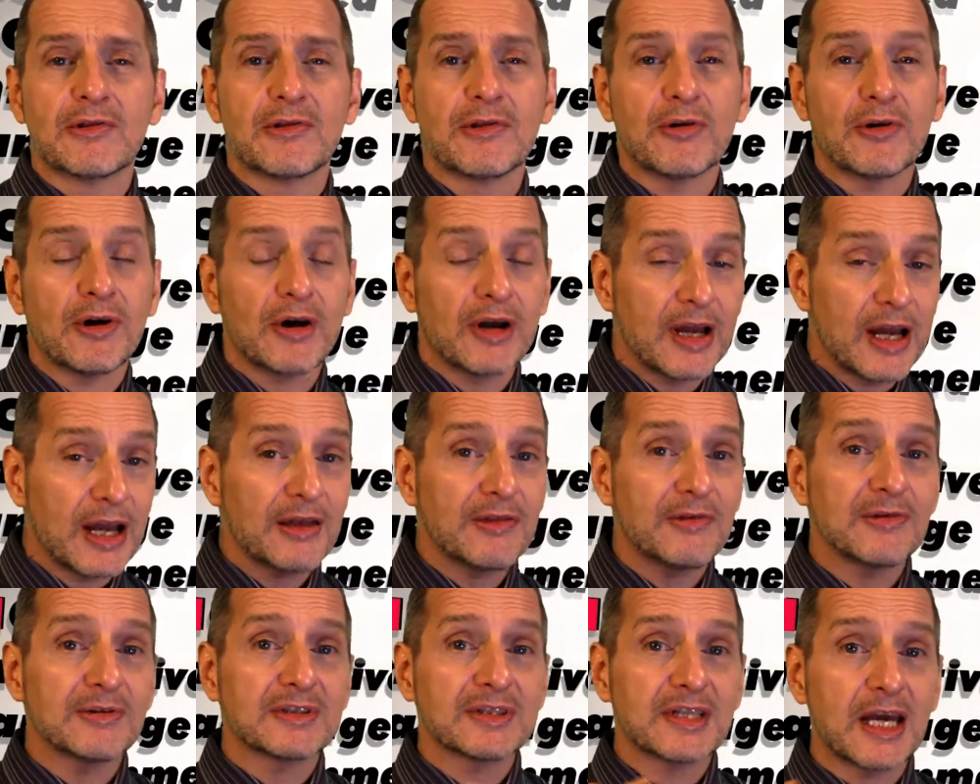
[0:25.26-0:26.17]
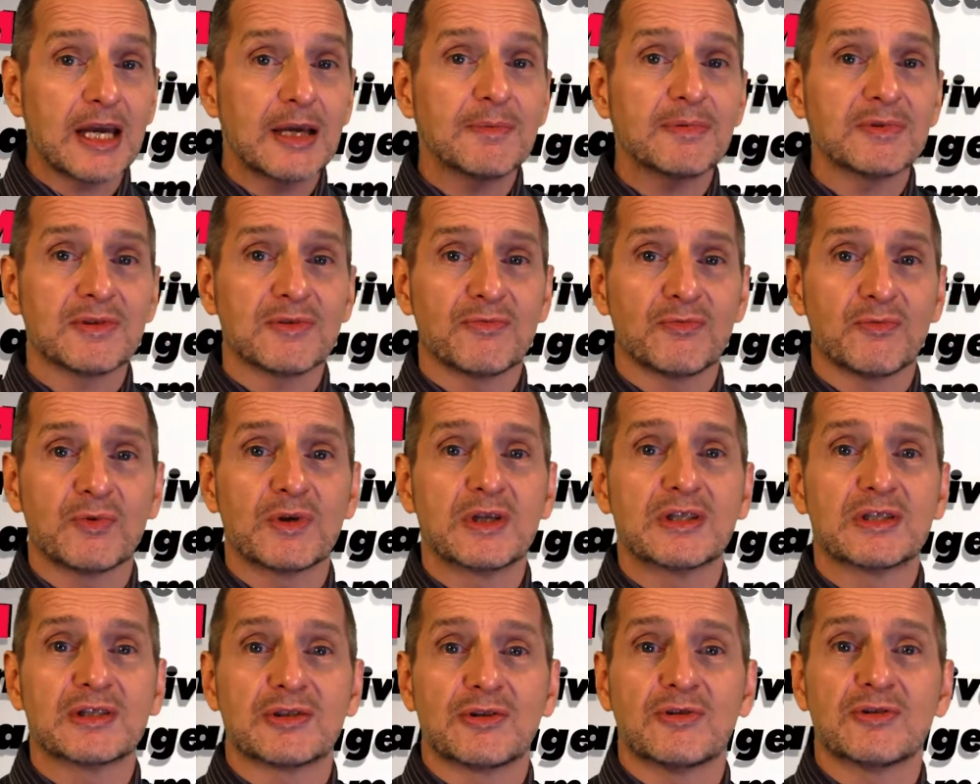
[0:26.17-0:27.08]
There are other types of
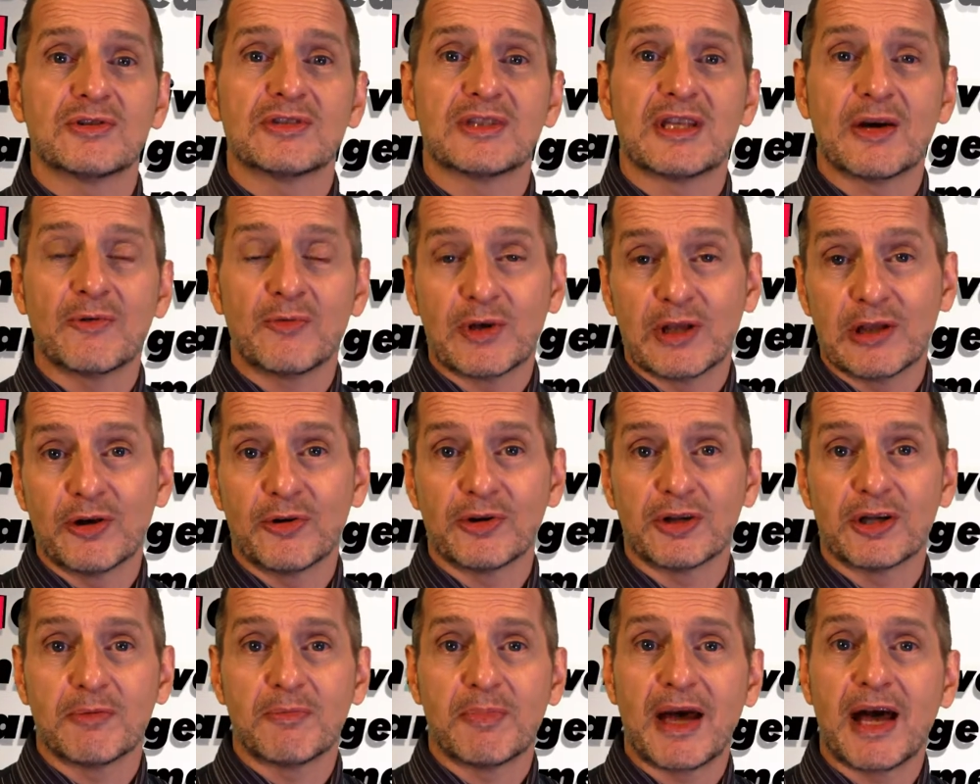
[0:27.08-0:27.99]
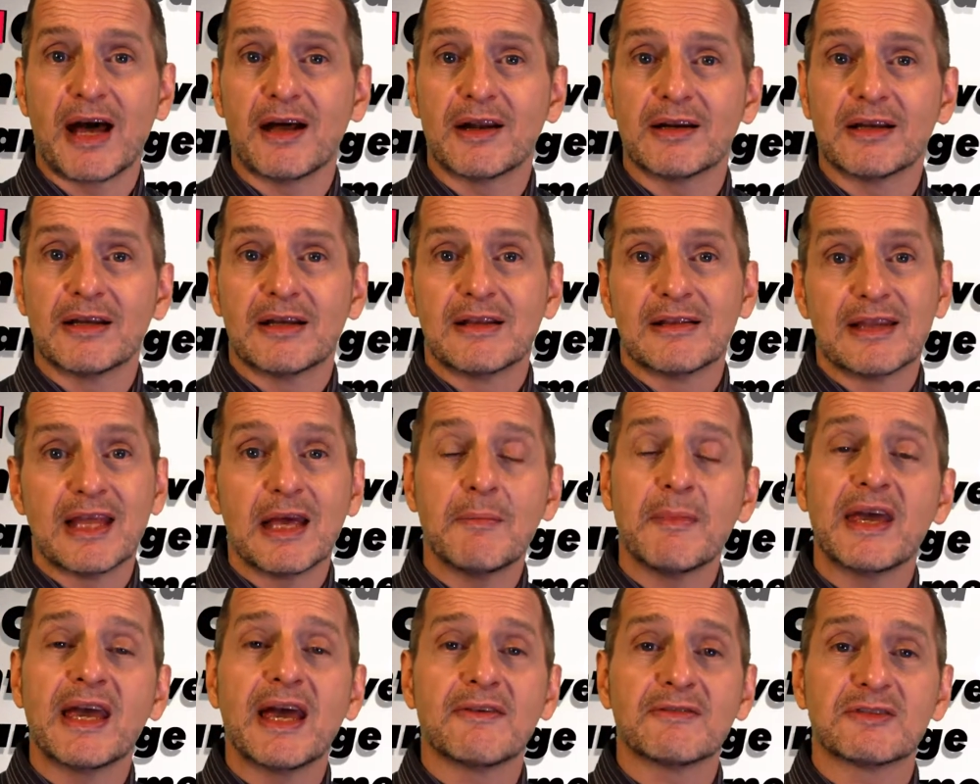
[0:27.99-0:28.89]
research that we learned about. They
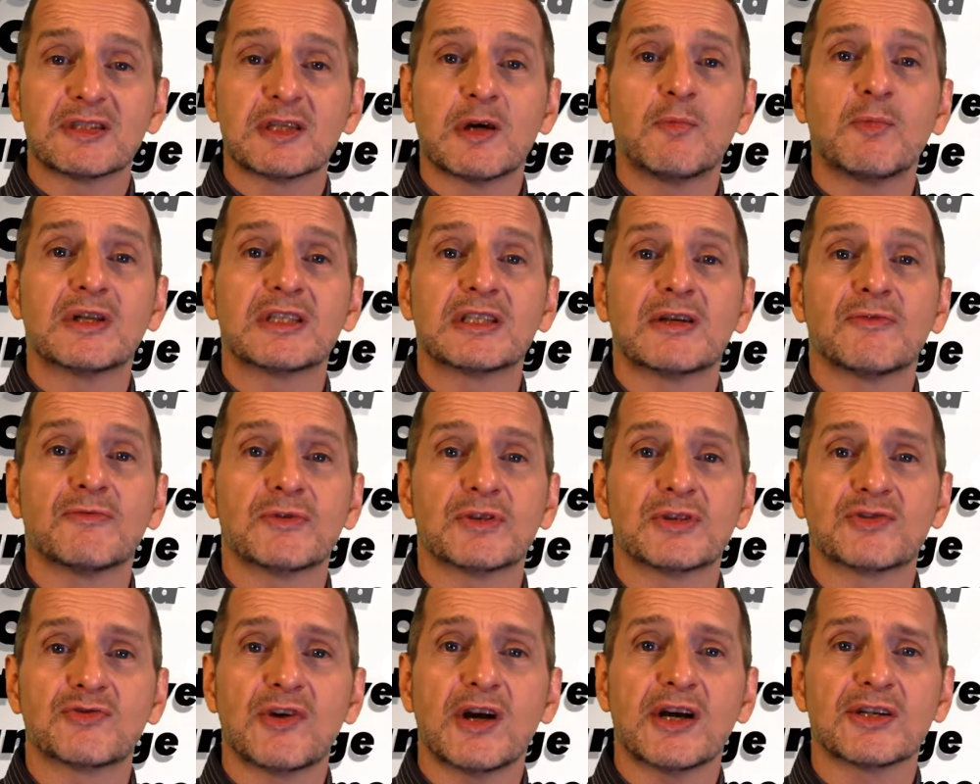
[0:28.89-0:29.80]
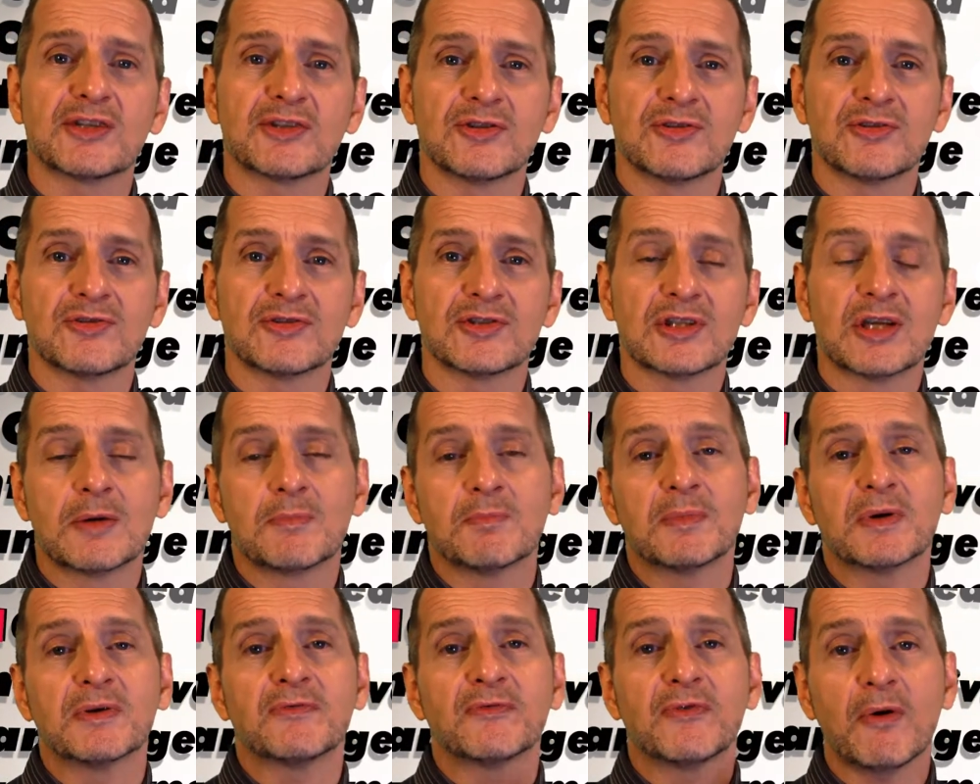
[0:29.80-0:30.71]
may have somewhat different structures,
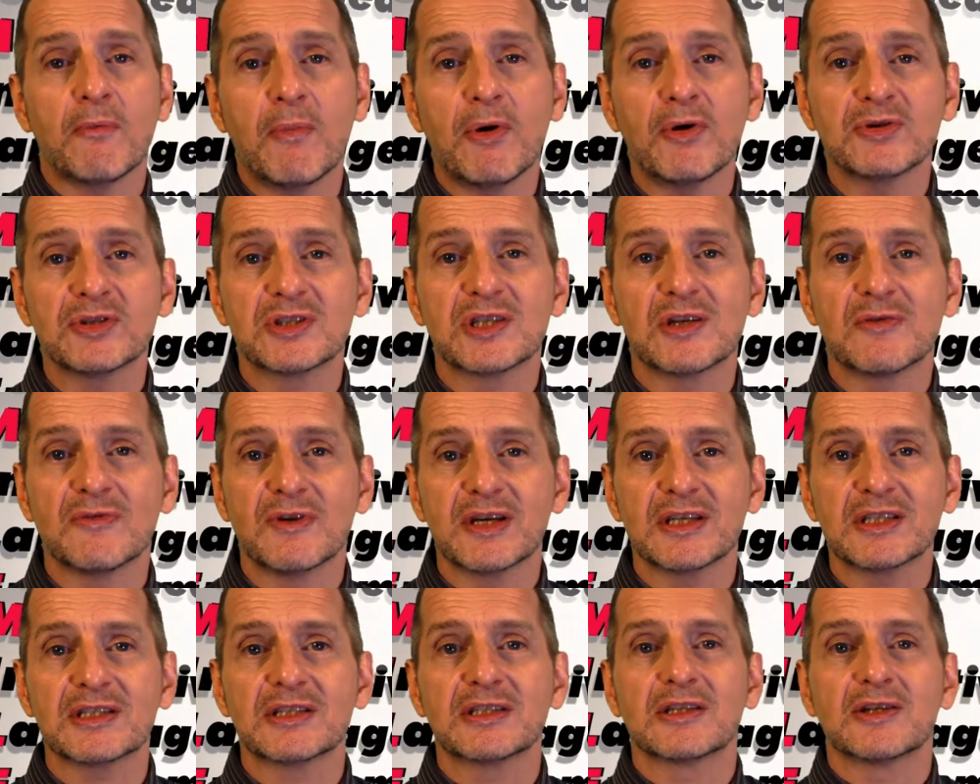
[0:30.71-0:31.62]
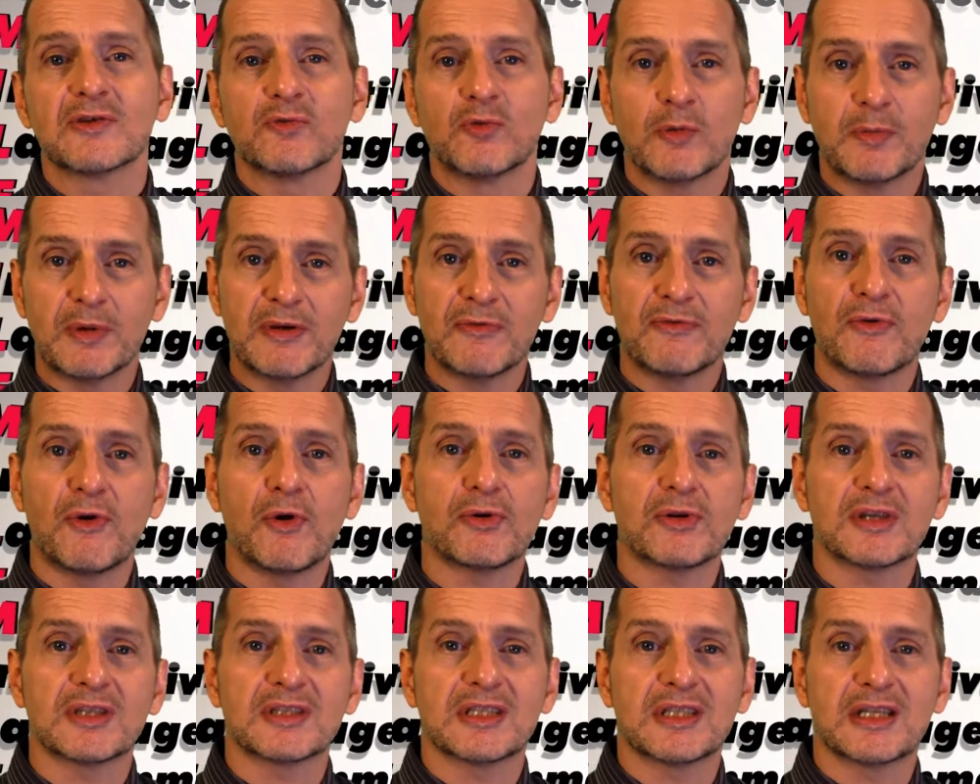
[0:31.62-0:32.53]
but for most of us, we'll be
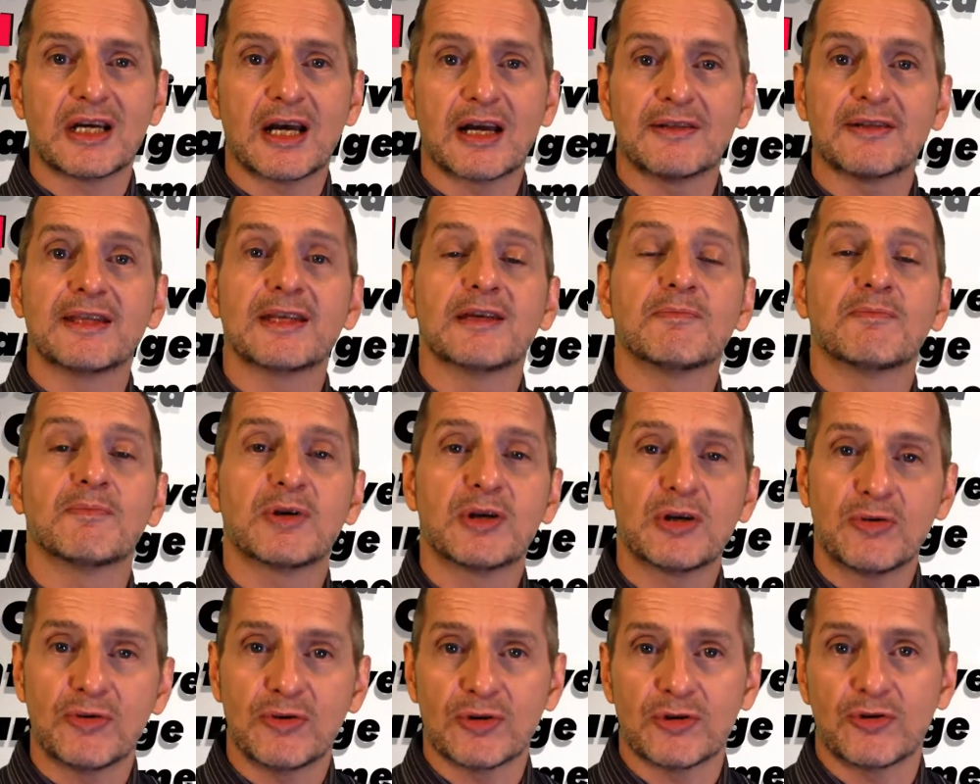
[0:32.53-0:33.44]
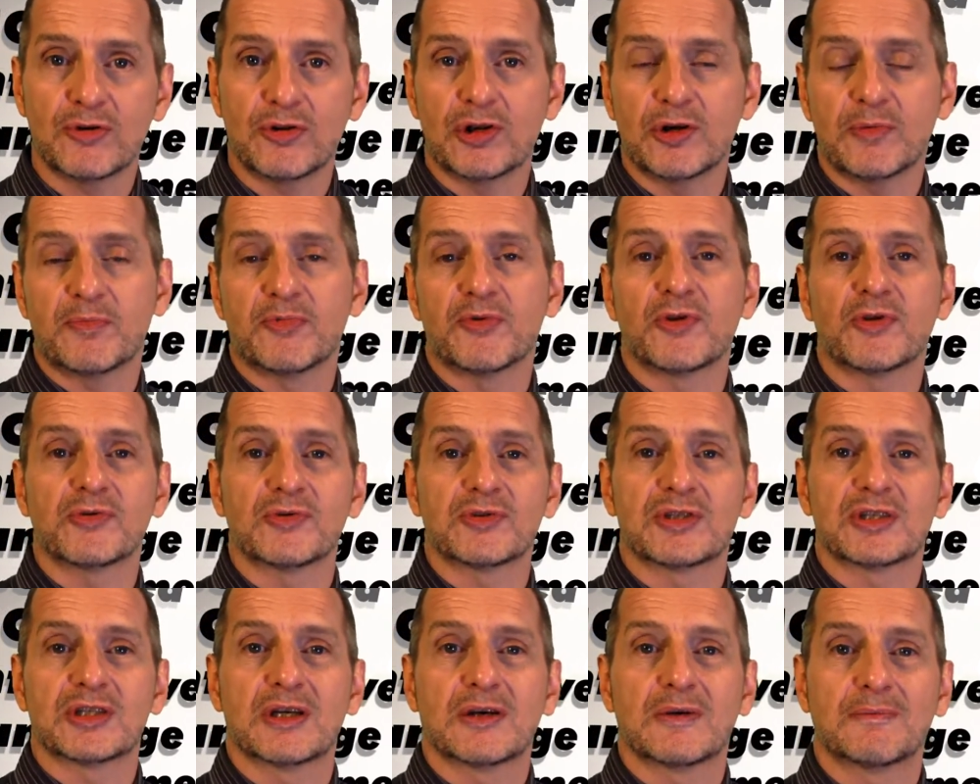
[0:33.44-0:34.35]
focusing on the empirical
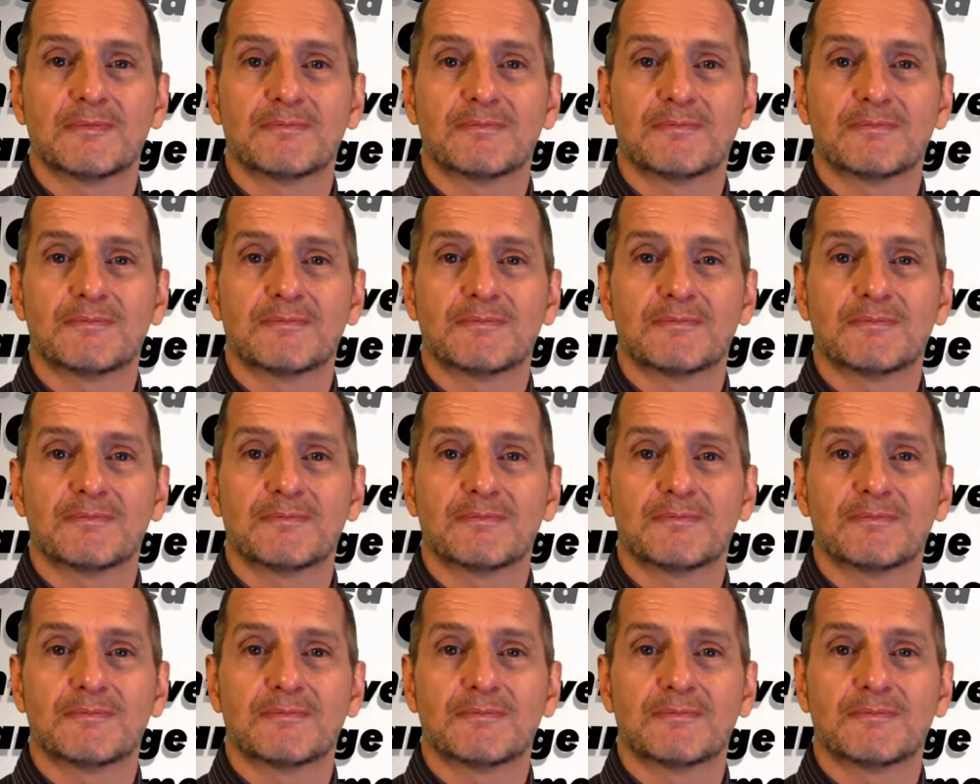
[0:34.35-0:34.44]
approach.